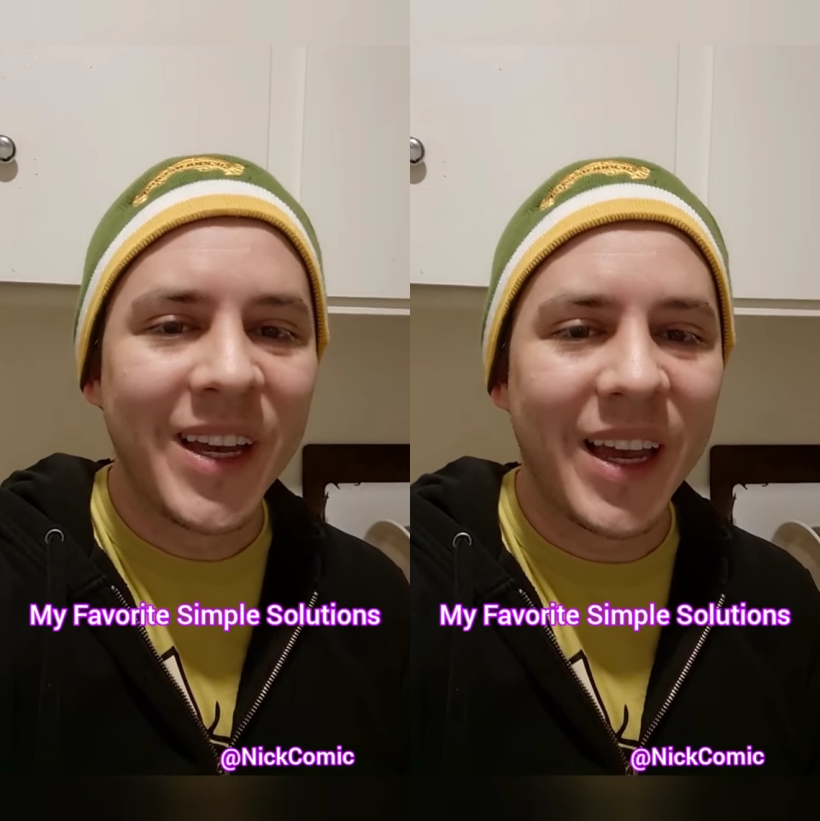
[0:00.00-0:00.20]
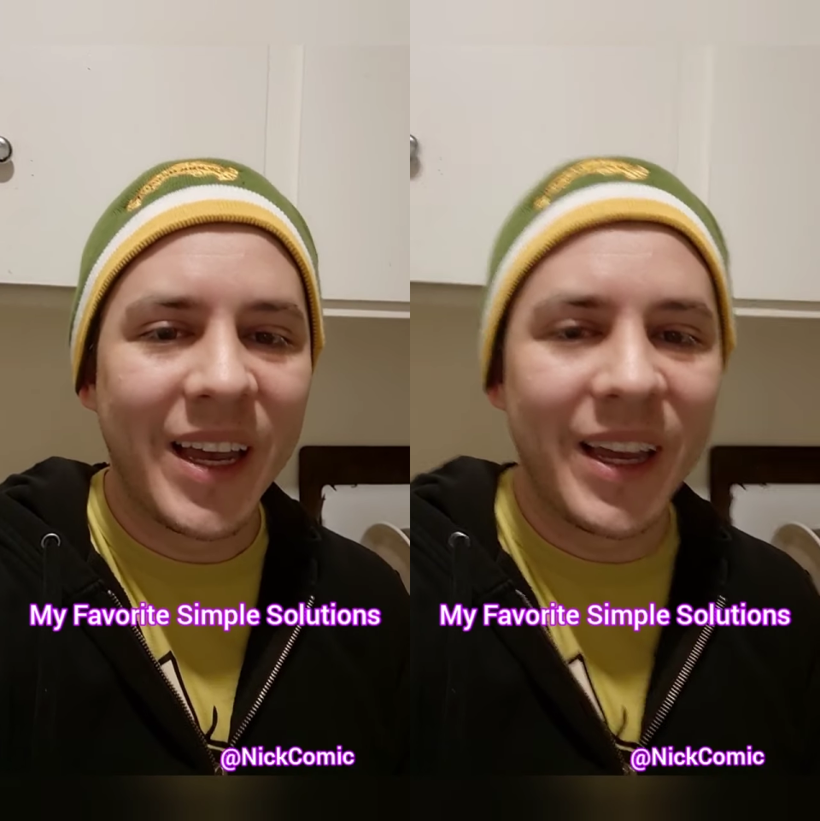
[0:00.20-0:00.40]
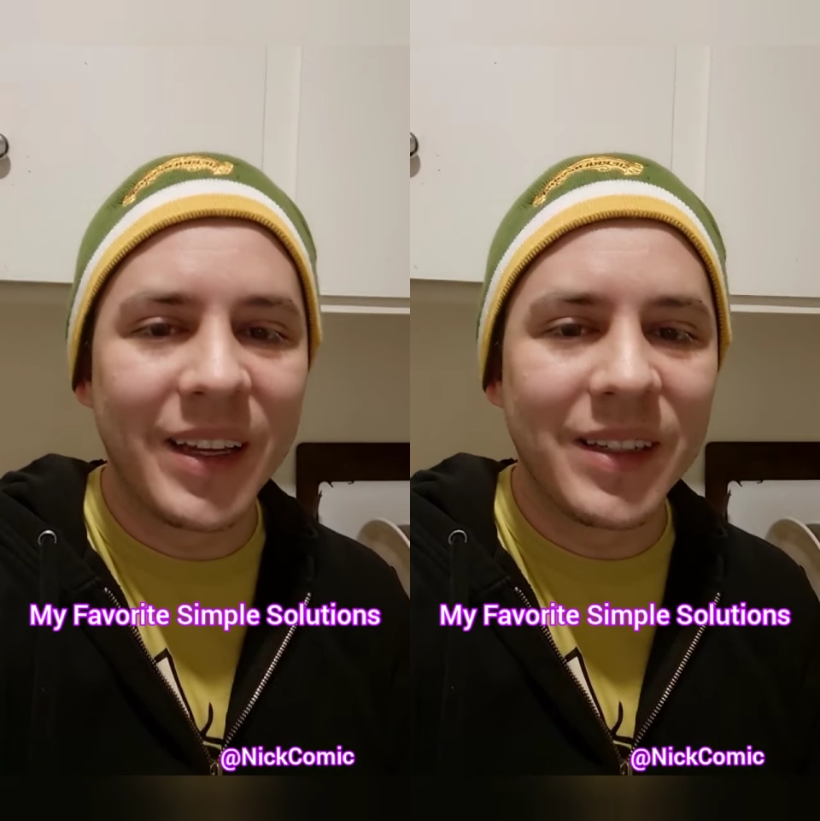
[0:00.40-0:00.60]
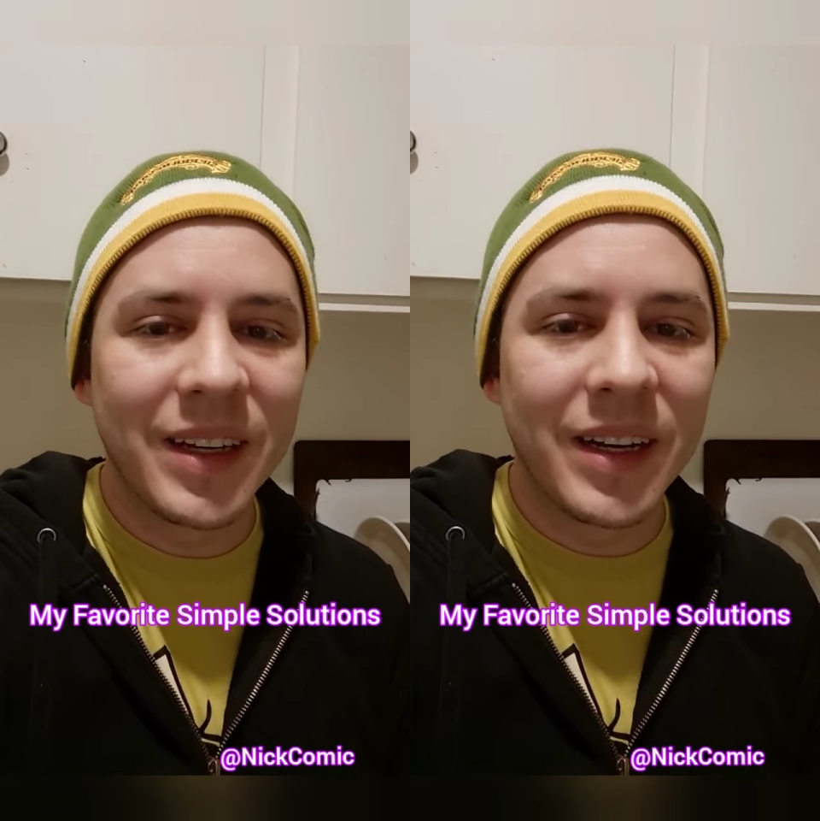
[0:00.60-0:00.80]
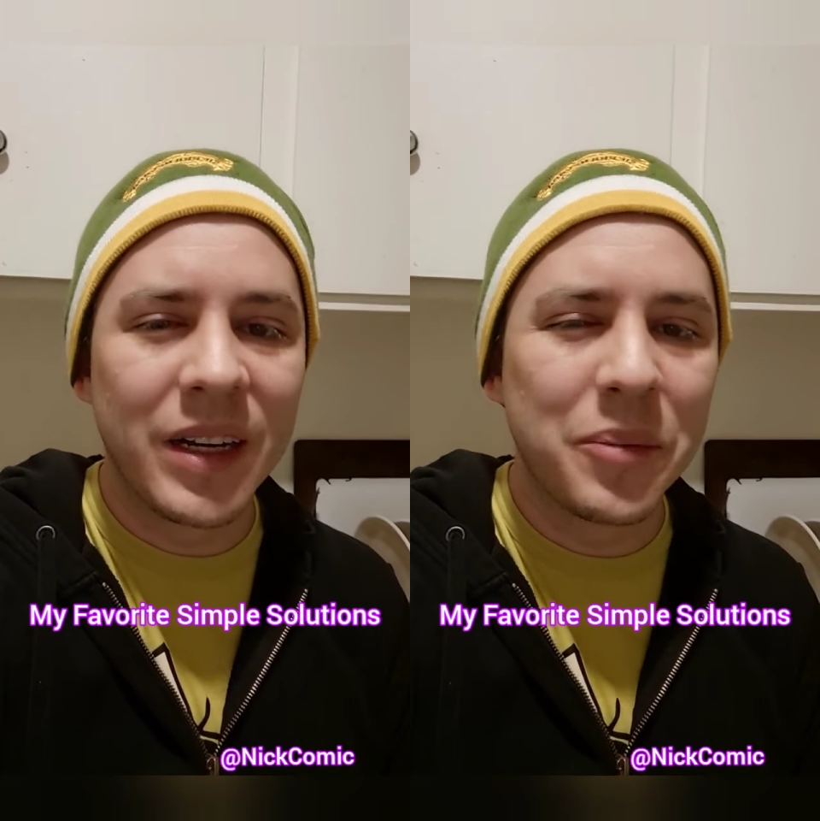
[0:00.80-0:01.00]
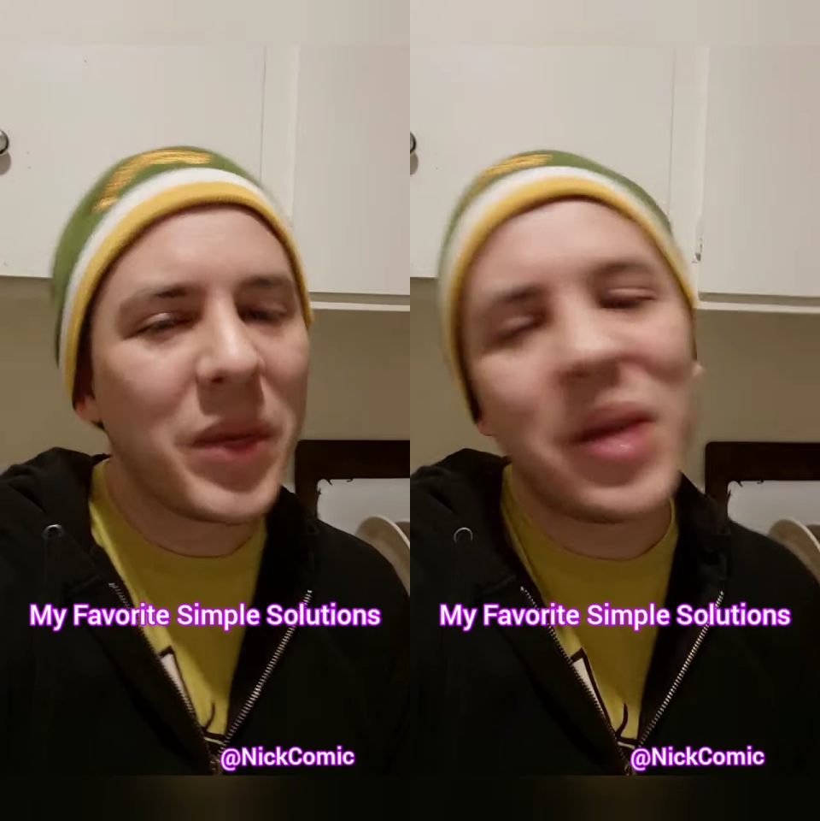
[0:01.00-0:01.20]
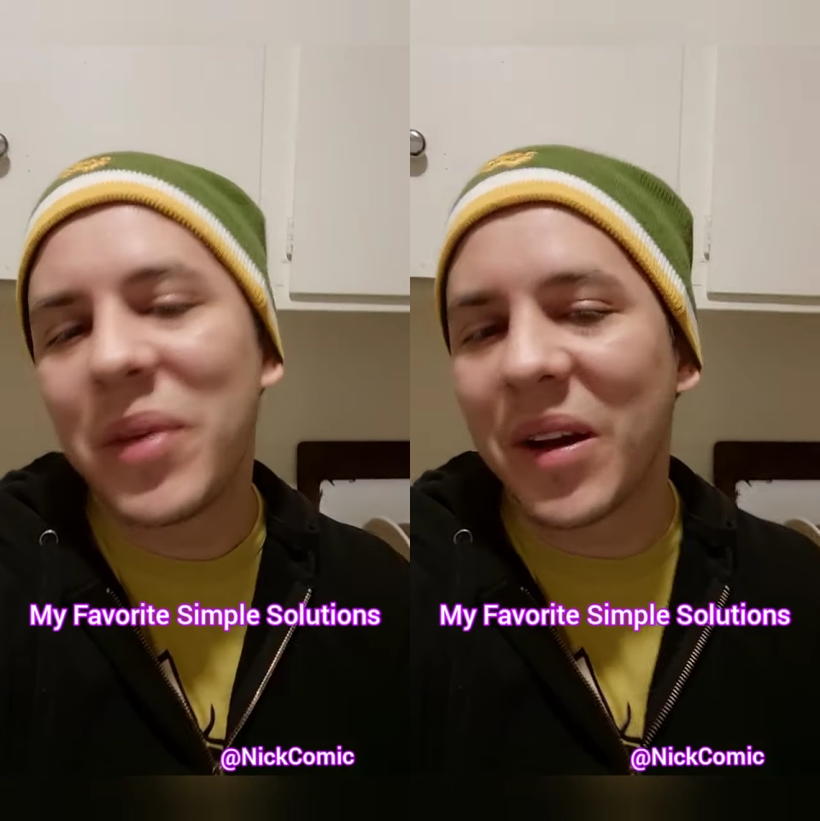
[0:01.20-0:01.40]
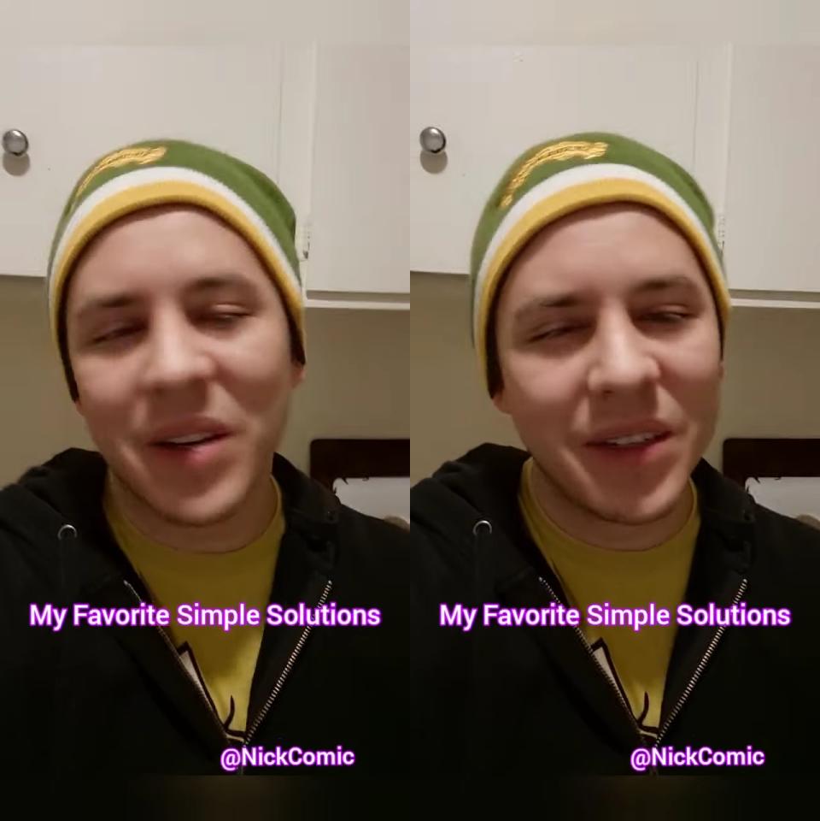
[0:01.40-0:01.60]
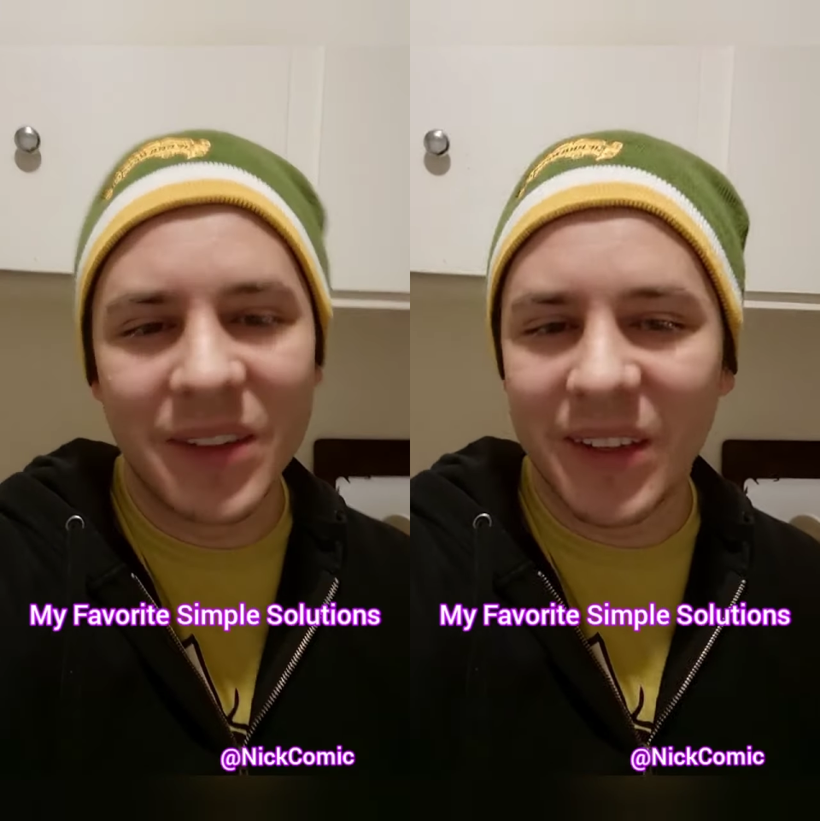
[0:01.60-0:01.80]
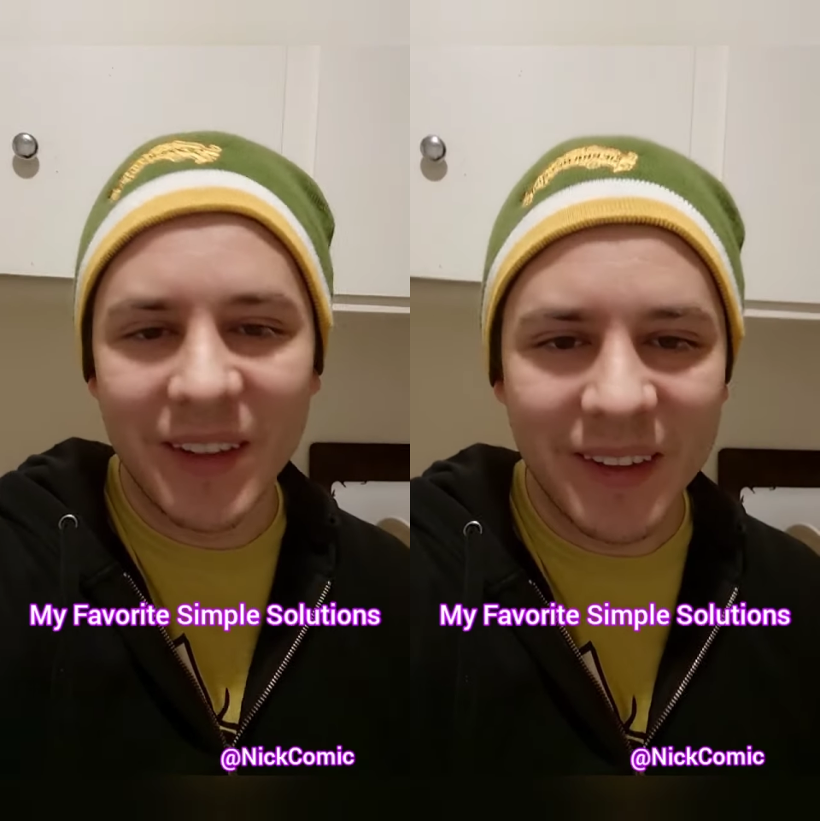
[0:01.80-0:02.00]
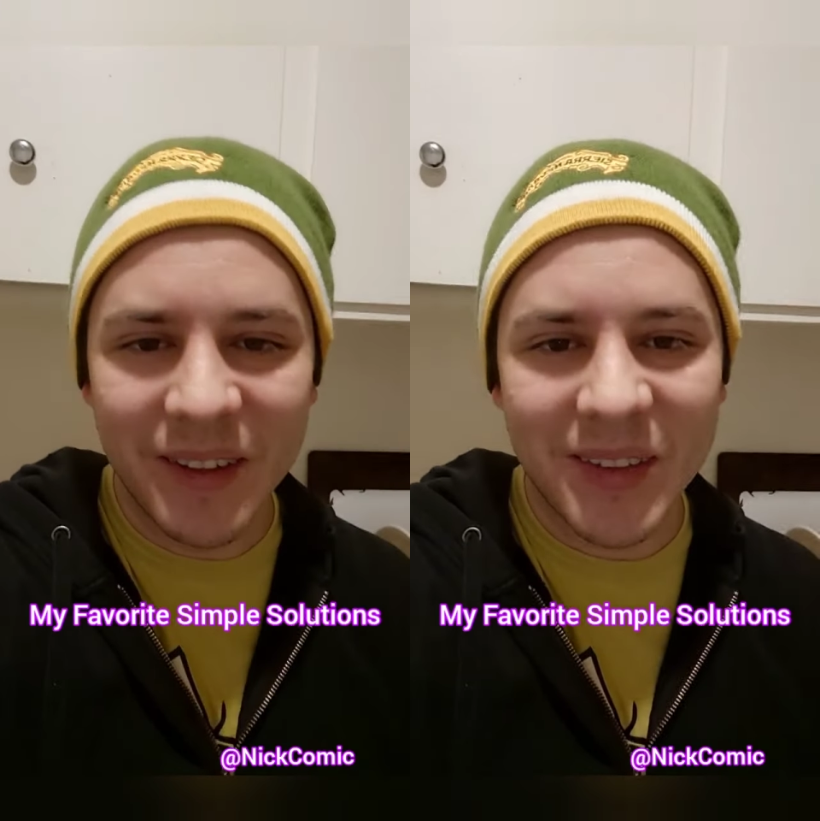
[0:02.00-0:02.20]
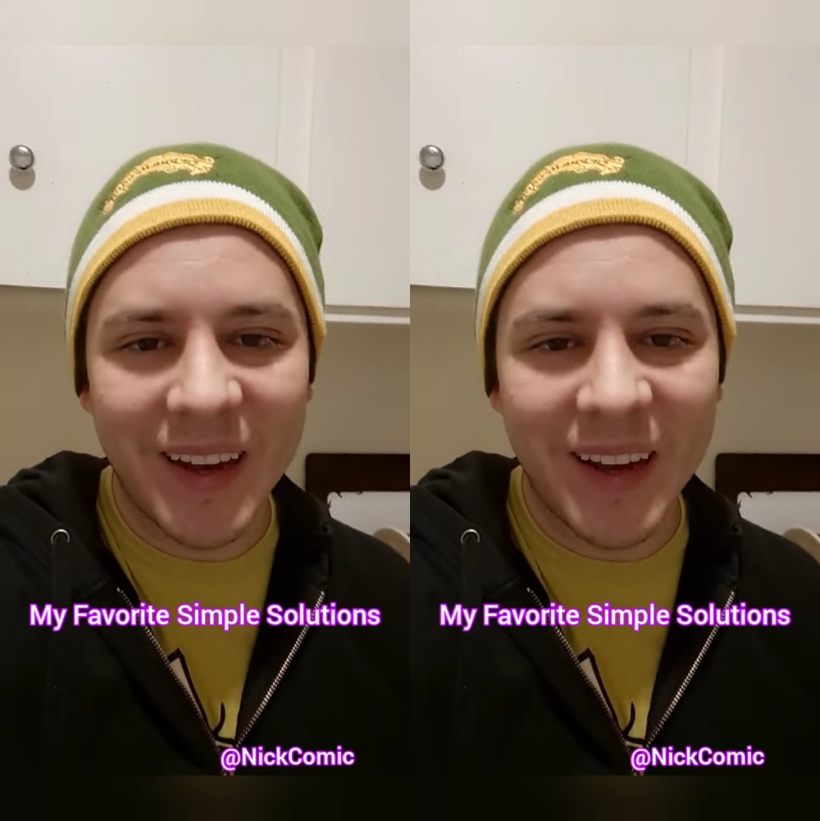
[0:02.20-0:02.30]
And maybe I'll continue this.